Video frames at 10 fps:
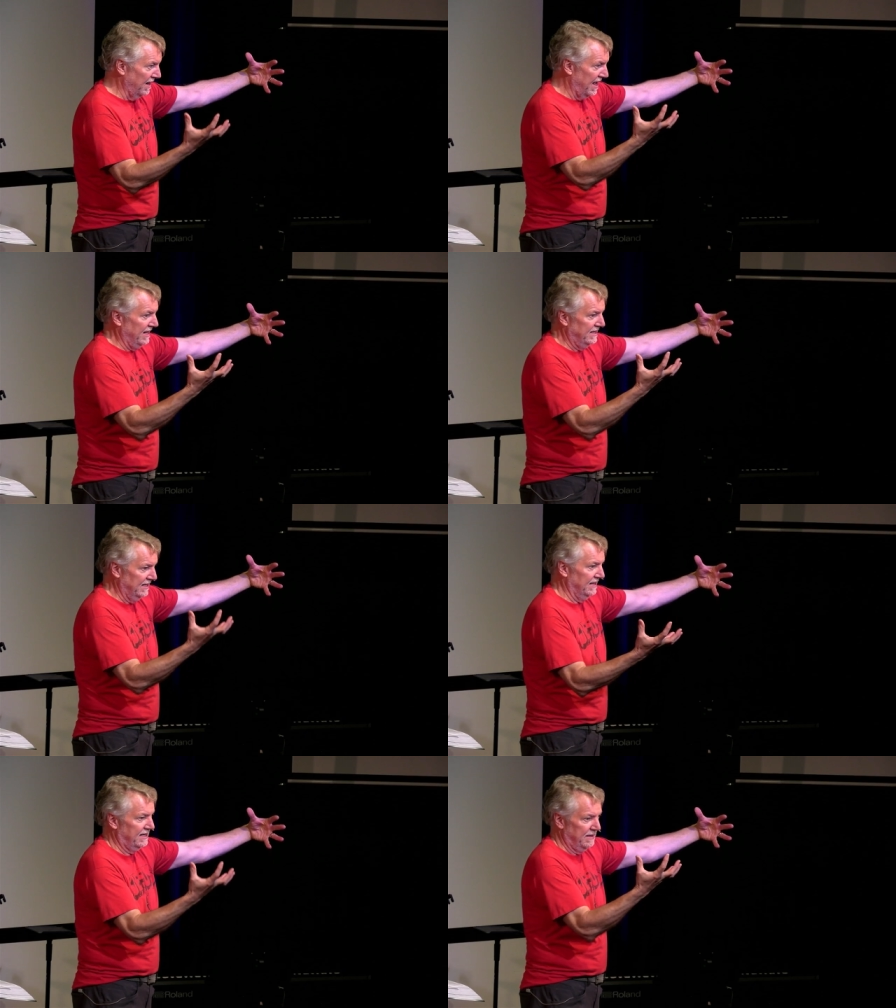
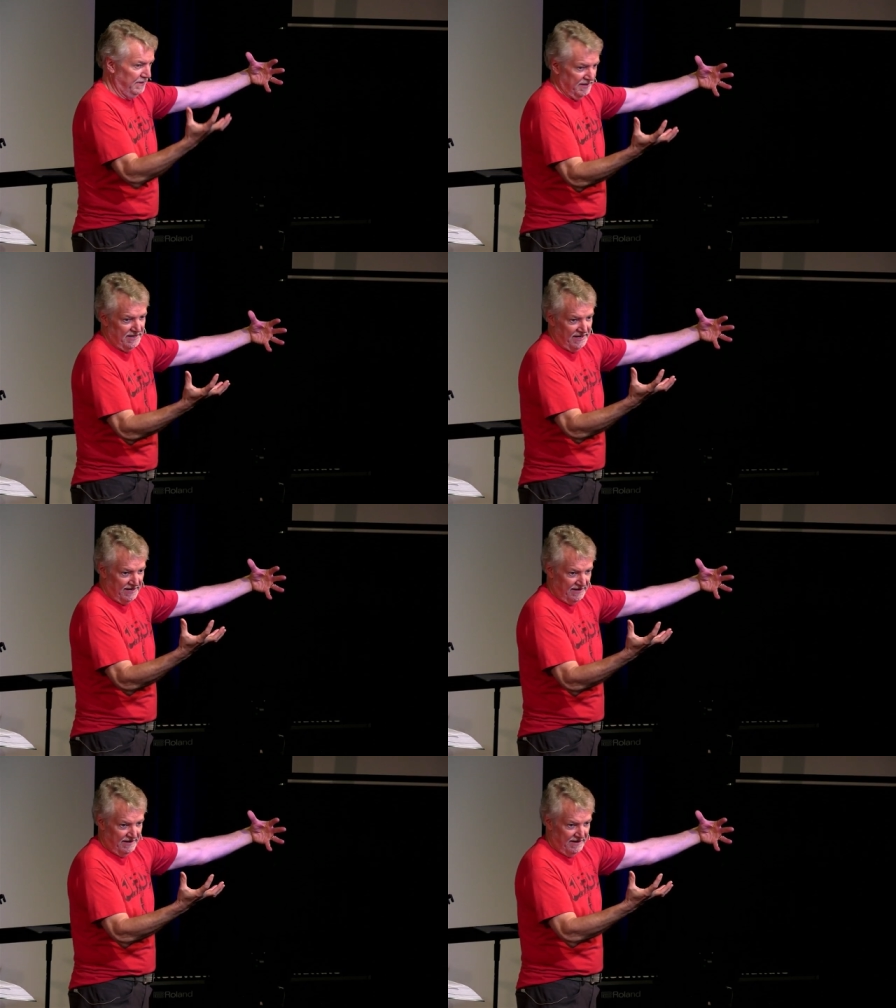idyllic community.
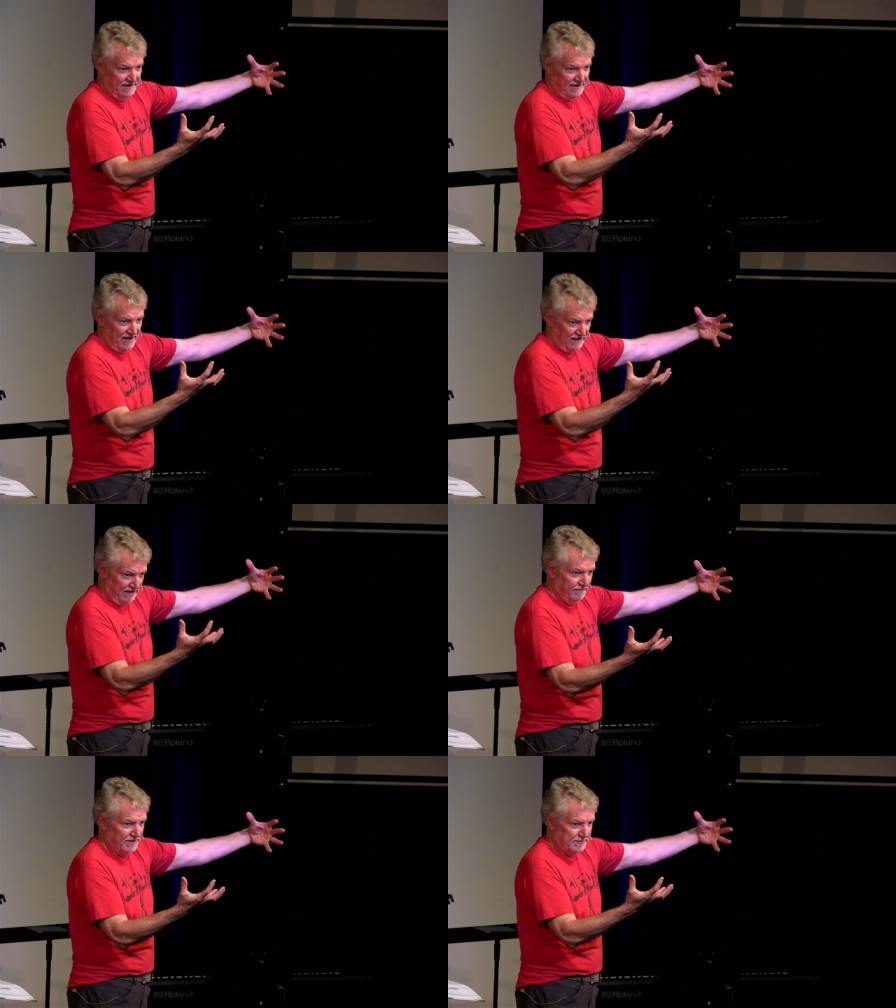I
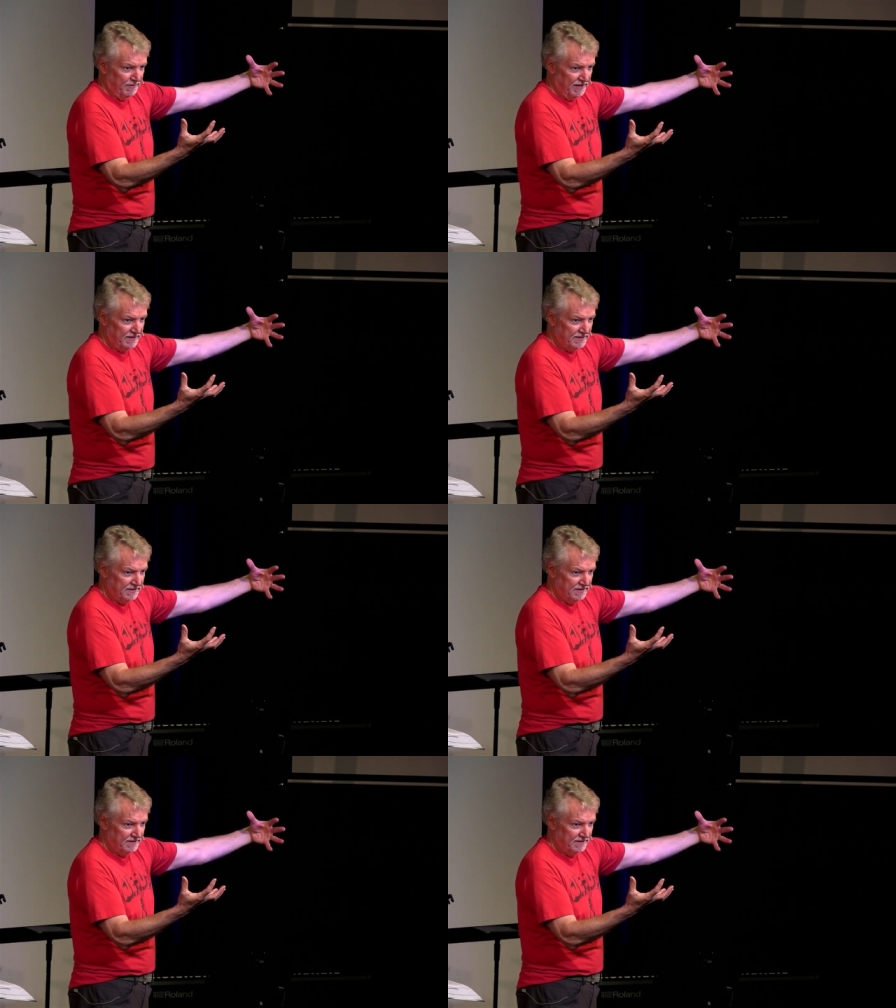love this place.